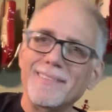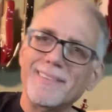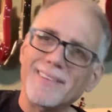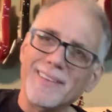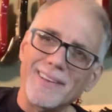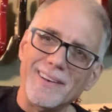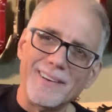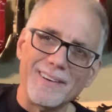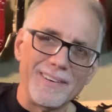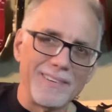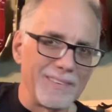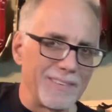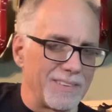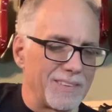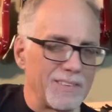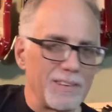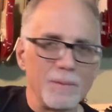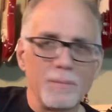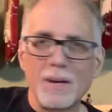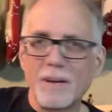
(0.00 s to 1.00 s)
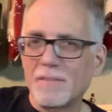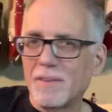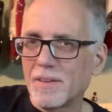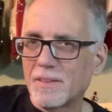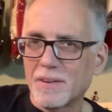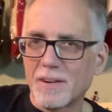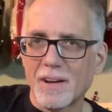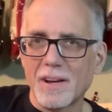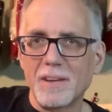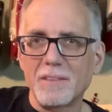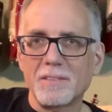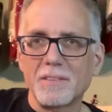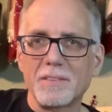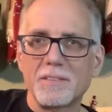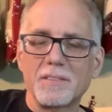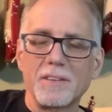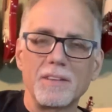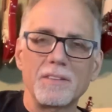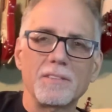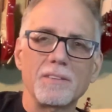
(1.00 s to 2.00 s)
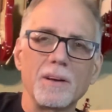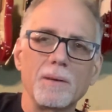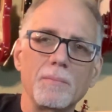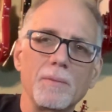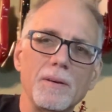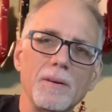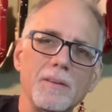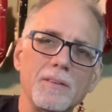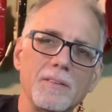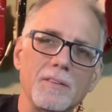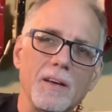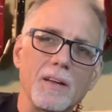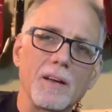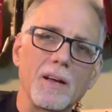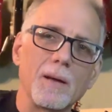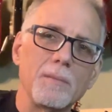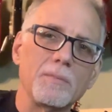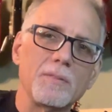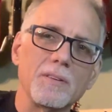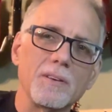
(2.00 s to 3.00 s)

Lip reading: and some have other kinds of setups.